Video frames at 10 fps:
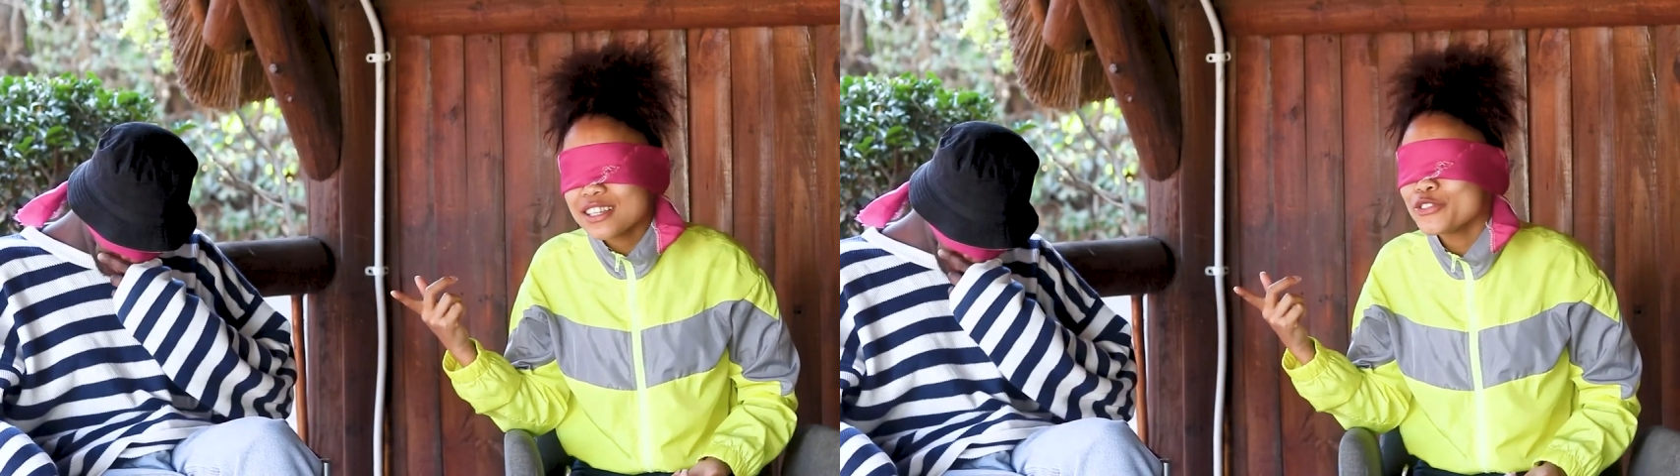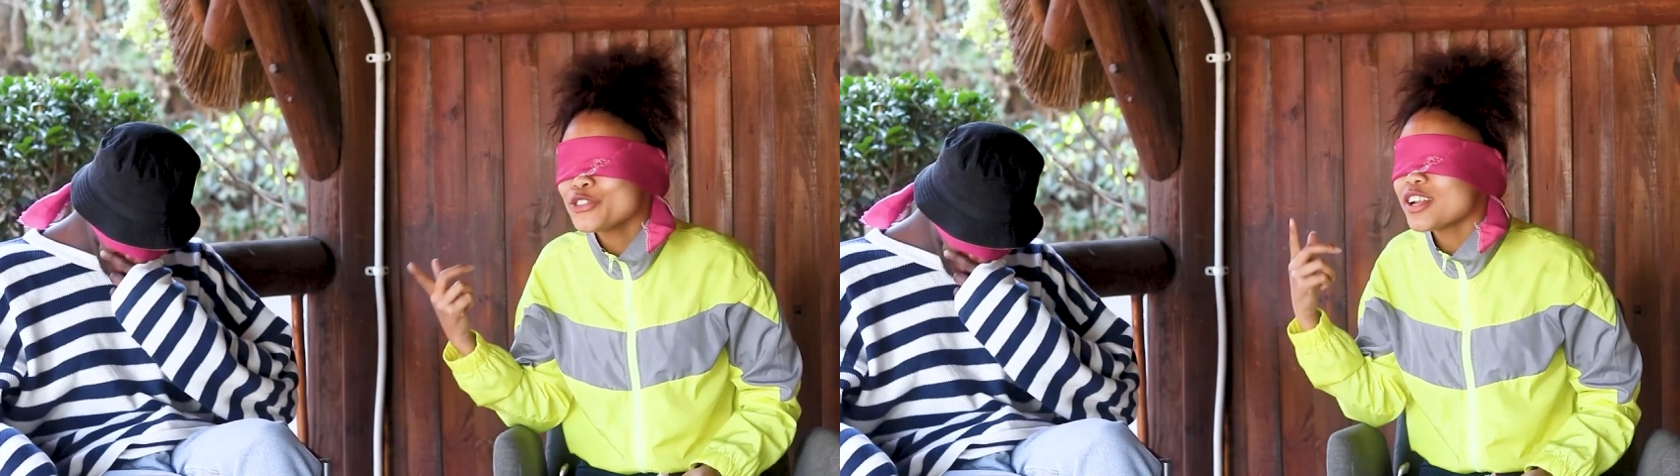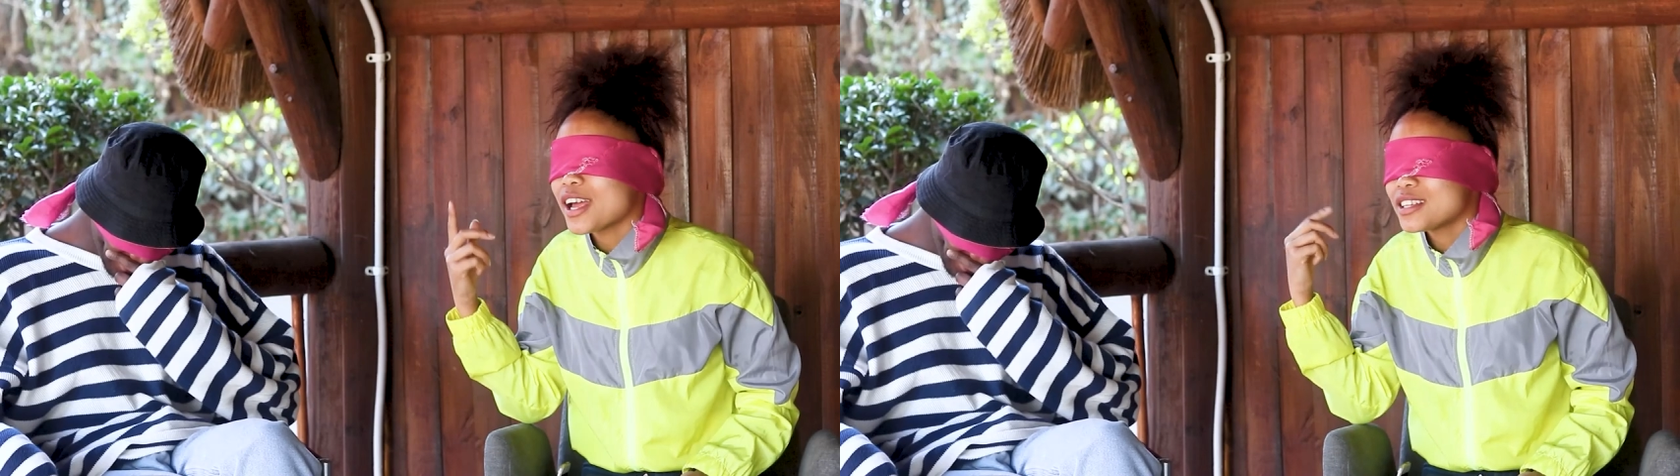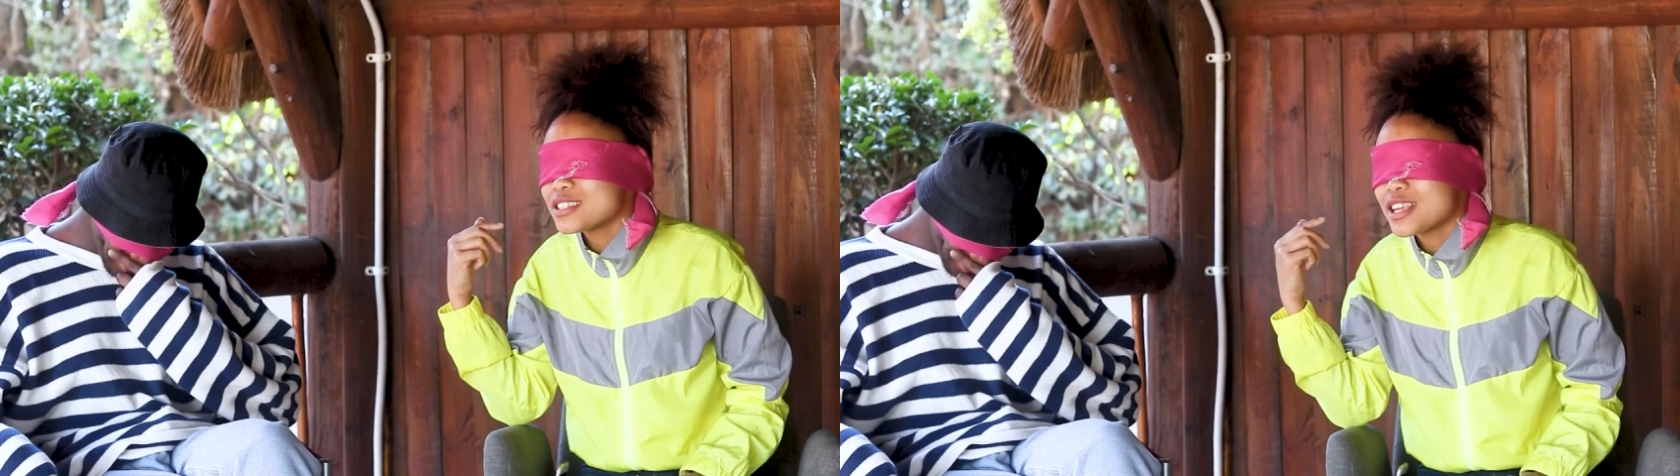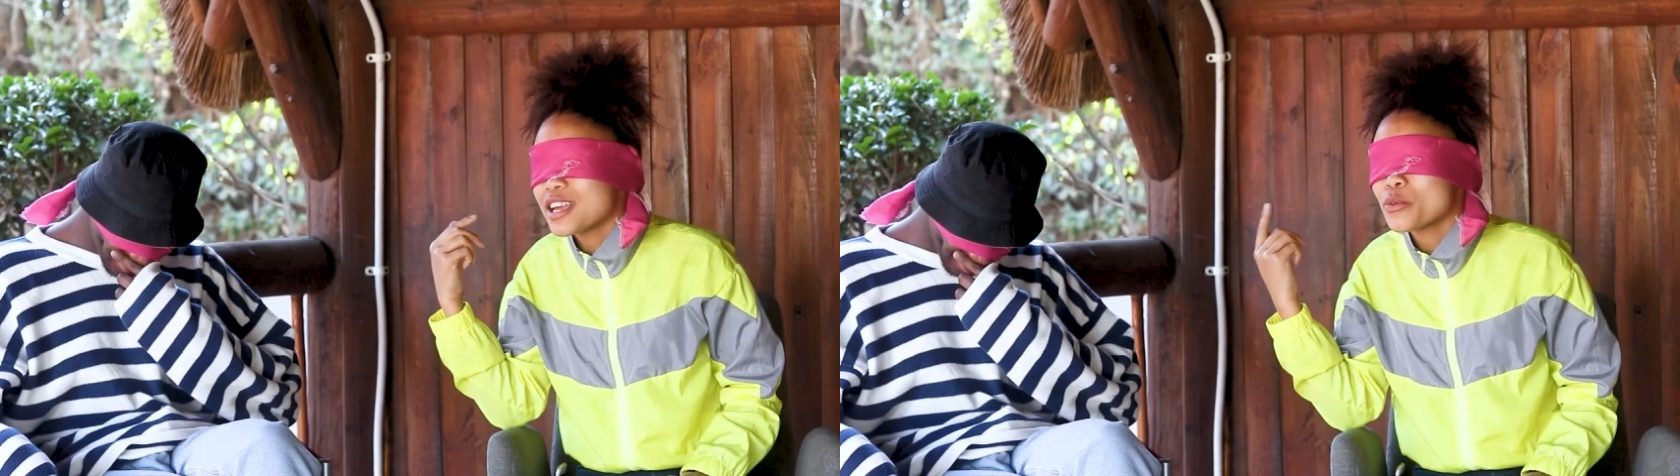you're not
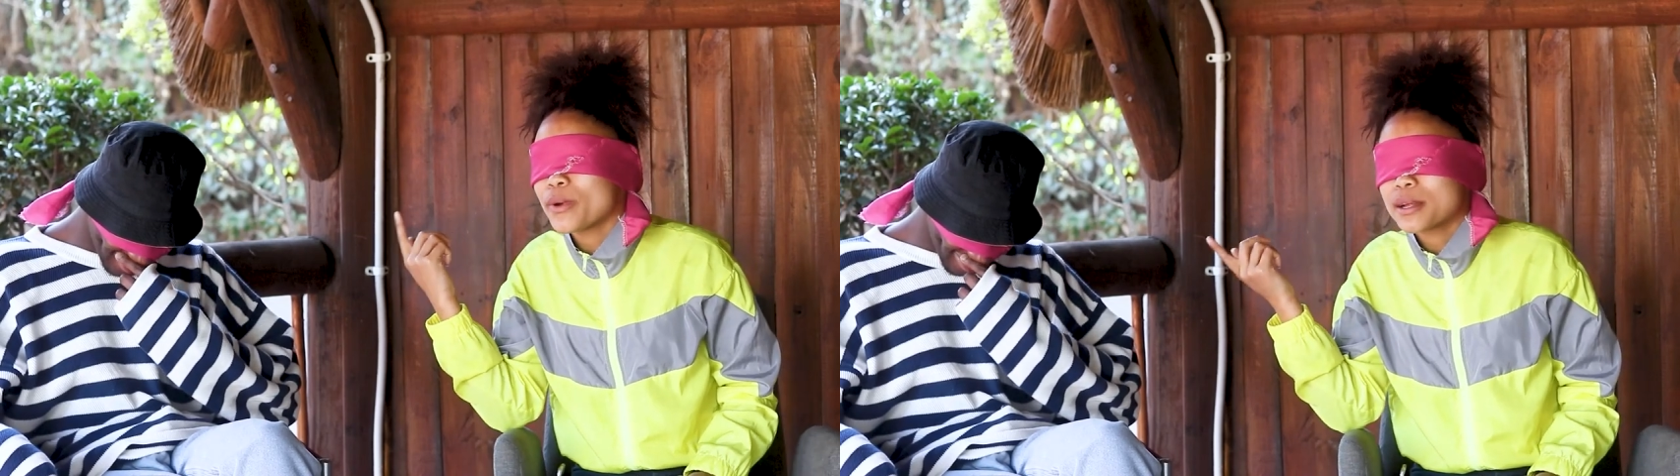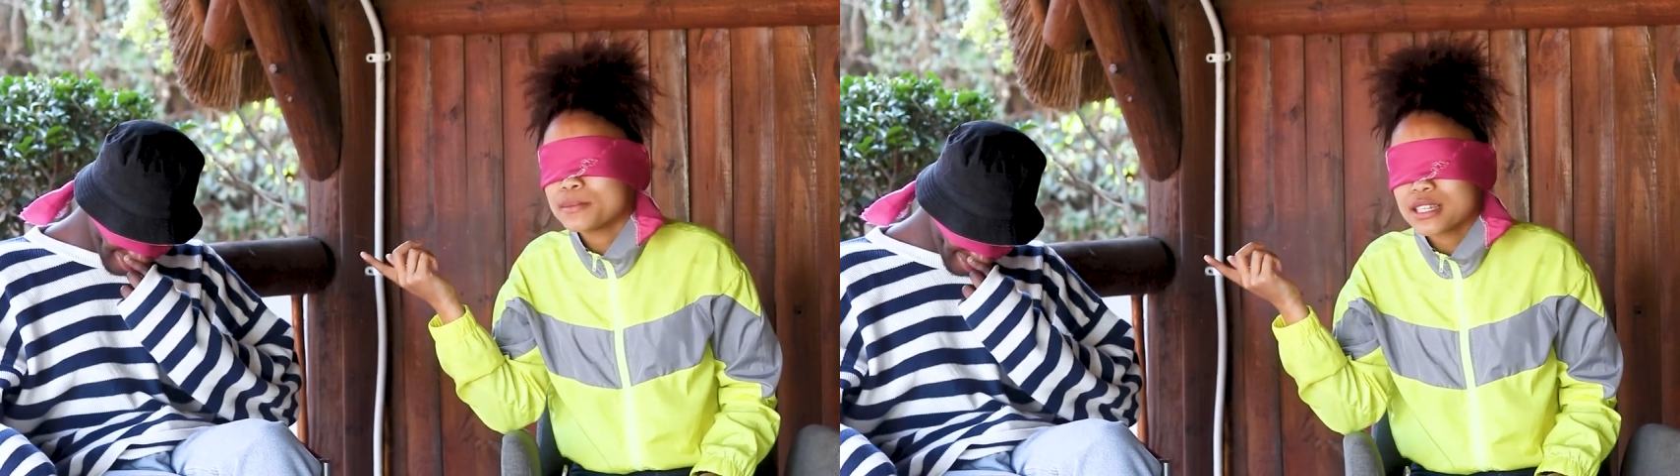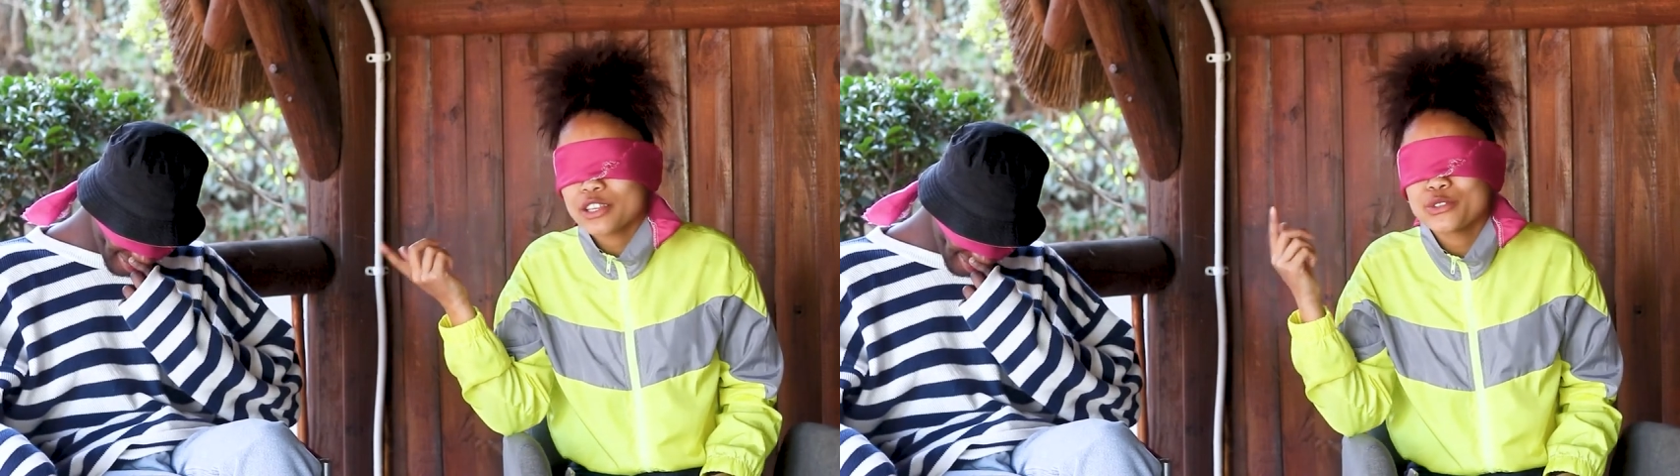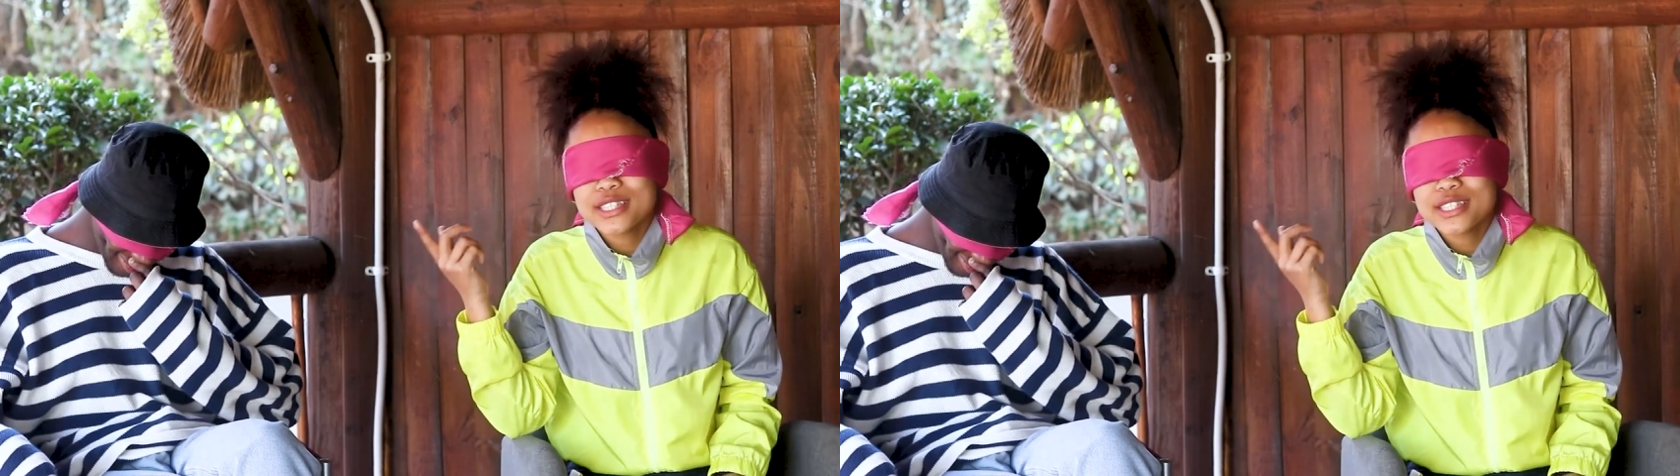understanding what I'm saying. You